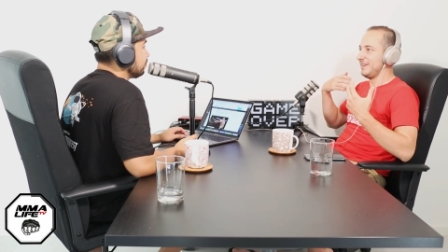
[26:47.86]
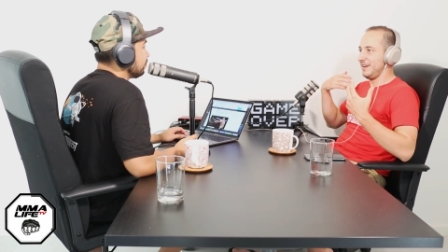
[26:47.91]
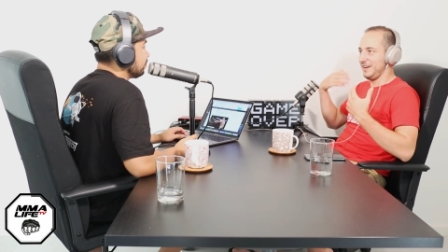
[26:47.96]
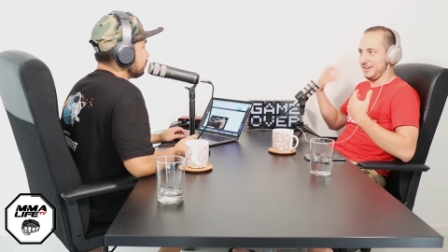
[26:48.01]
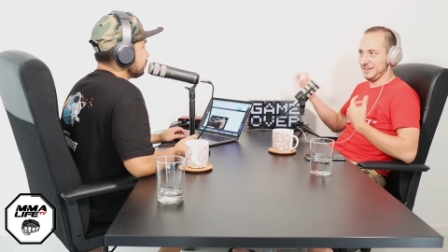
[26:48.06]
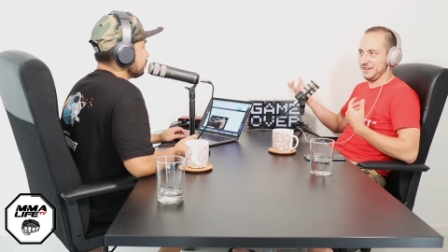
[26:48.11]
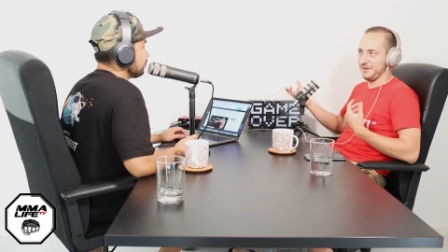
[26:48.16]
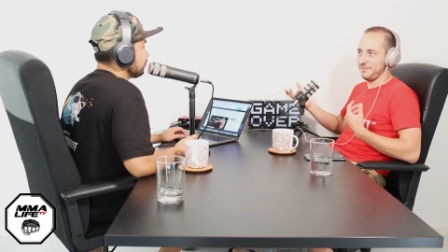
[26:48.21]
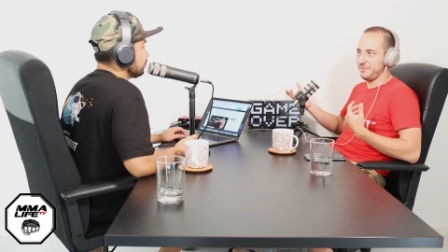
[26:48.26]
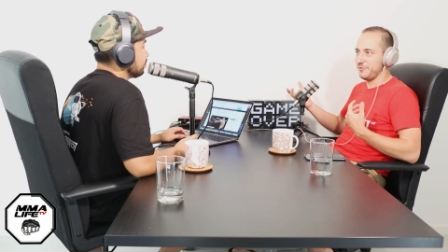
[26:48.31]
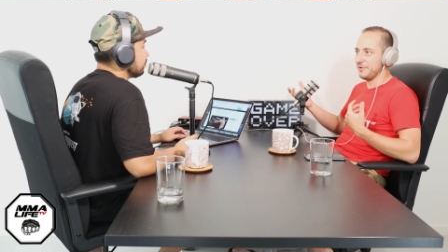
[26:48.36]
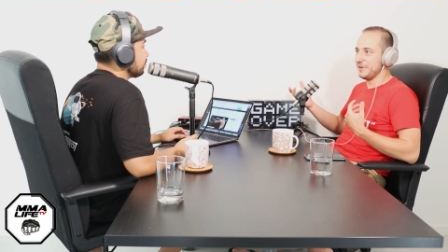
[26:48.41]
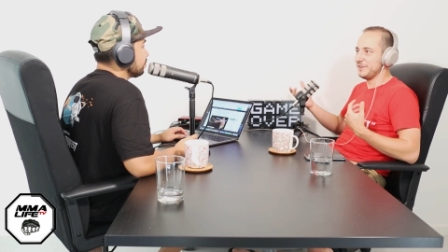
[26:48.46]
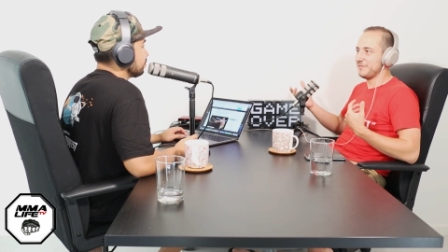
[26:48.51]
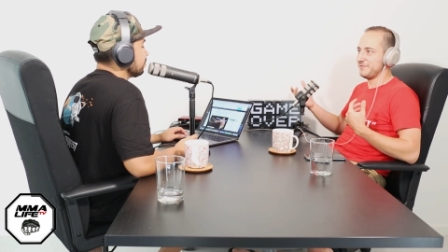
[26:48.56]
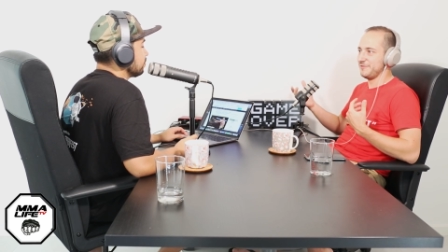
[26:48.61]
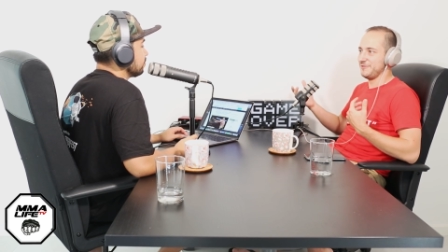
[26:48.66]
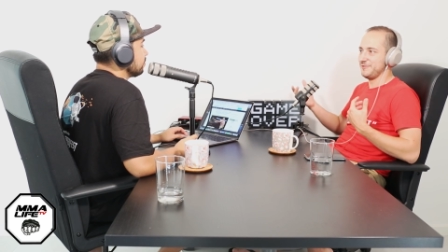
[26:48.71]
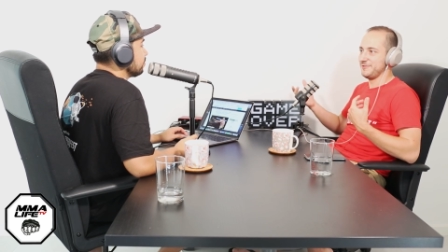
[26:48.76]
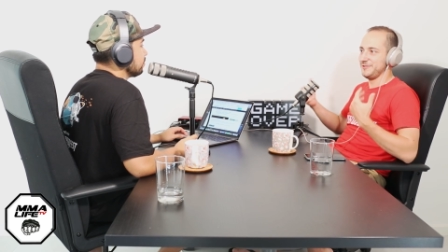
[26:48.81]
I get a
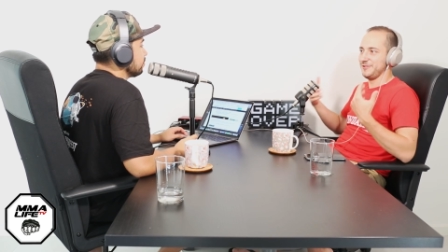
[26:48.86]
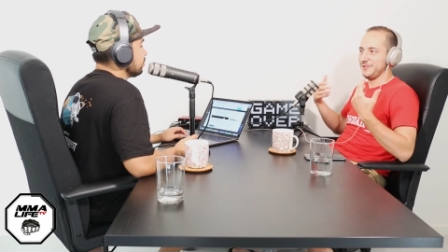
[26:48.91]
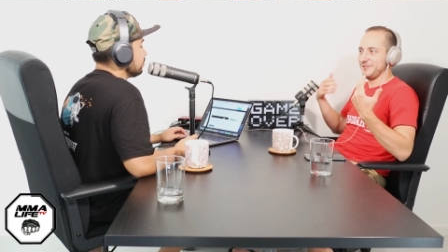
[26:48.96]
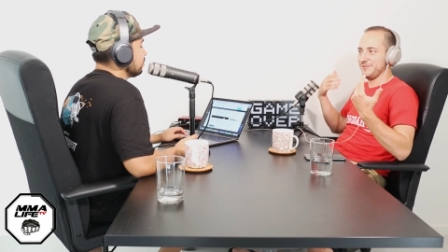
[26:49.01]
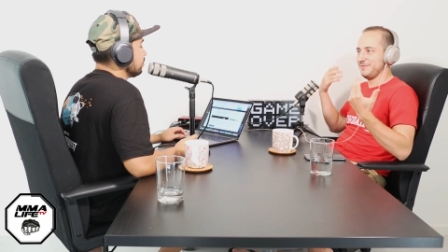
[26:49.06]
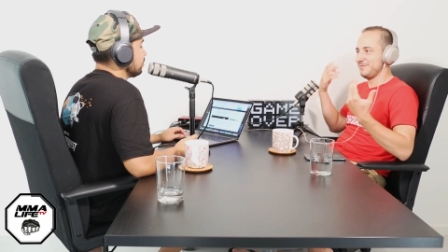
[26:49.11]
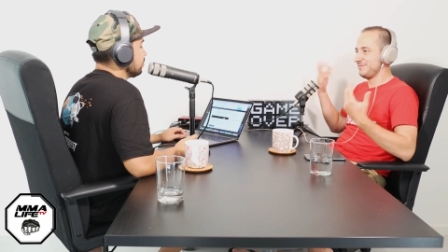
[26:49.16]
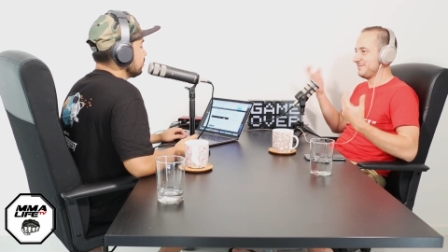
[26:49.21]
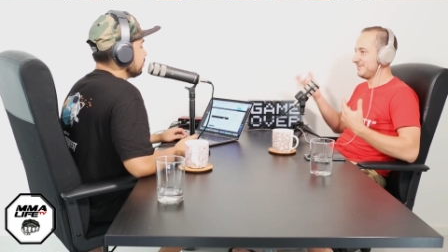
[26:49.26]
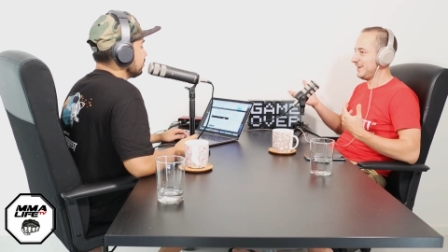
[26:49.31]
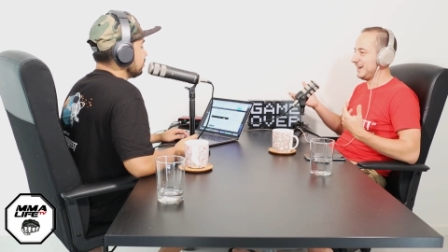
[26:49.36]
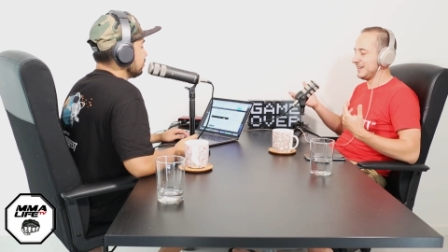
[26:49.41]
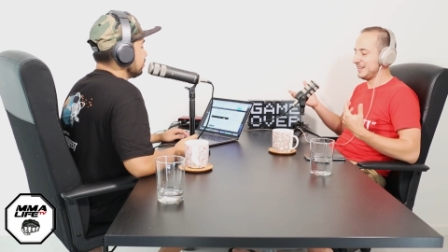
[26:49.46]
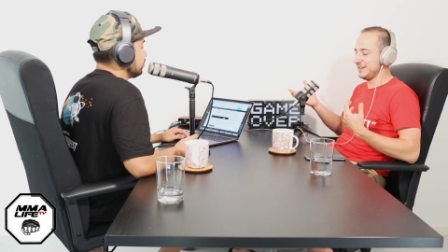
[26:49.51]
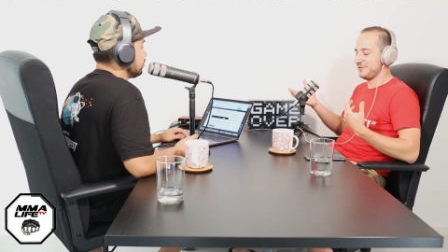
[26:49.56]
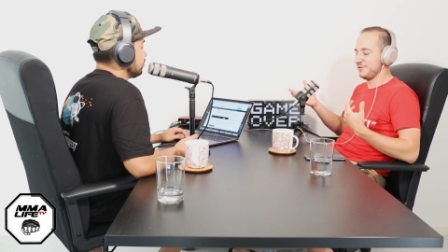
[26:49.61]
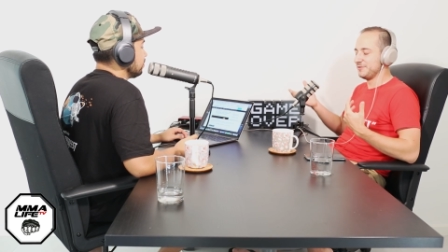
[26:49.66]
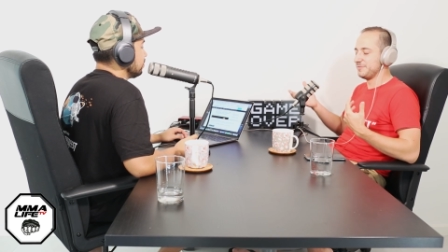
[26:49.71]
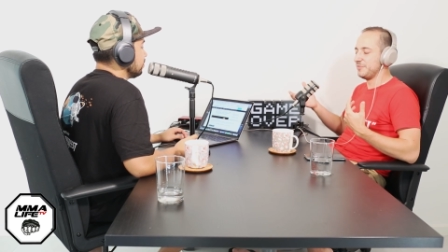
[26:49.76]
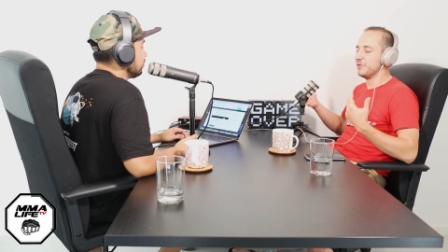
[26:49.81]
point for, you know, I
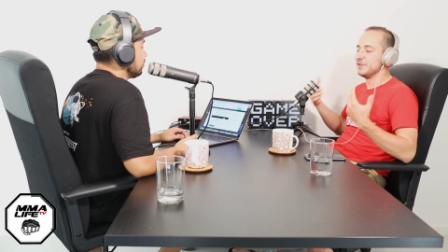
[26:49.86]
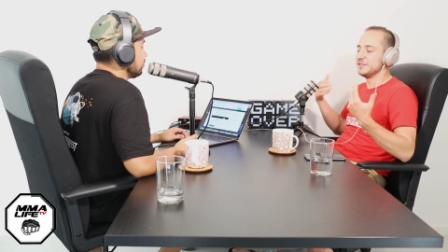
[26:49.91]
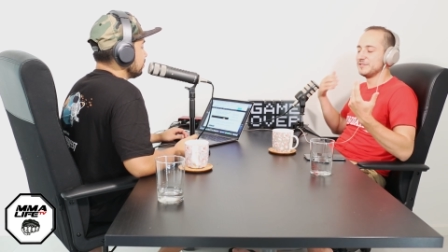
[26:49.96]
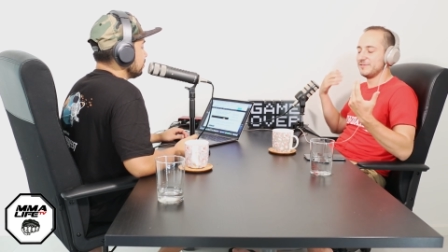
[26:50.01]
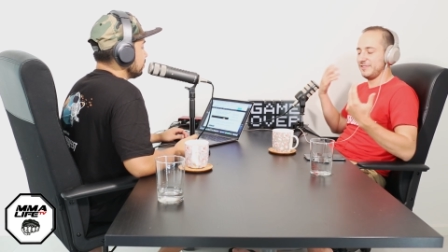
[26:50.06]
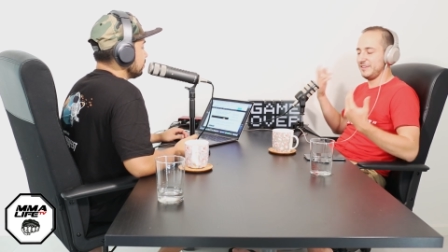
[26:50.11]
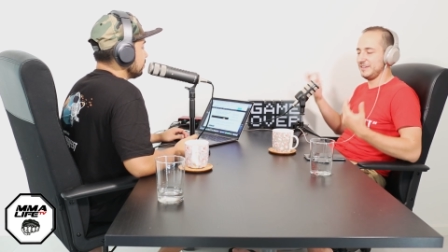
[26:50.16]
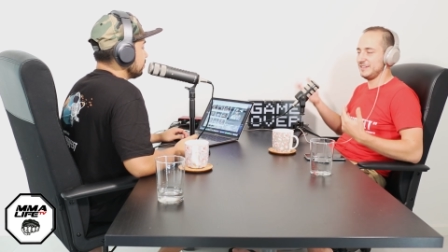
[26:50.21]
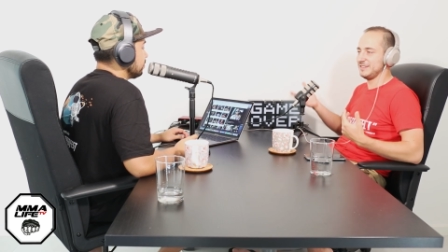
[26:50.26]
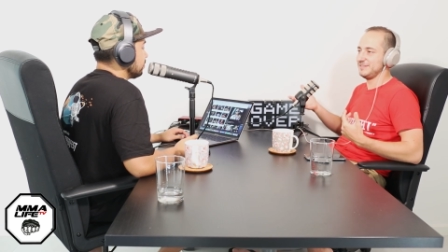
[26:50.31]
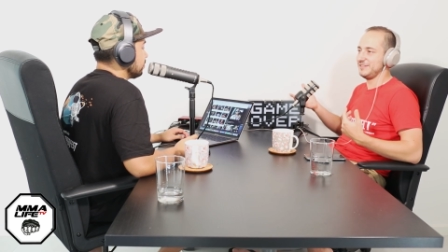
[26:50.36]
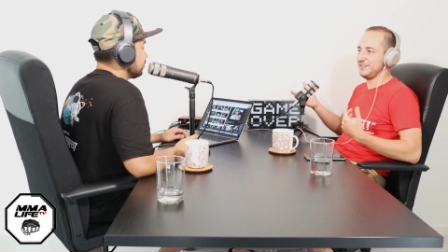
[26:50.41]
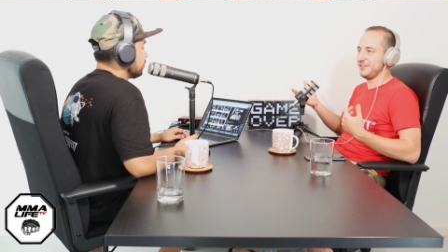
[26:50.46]
get good points for it,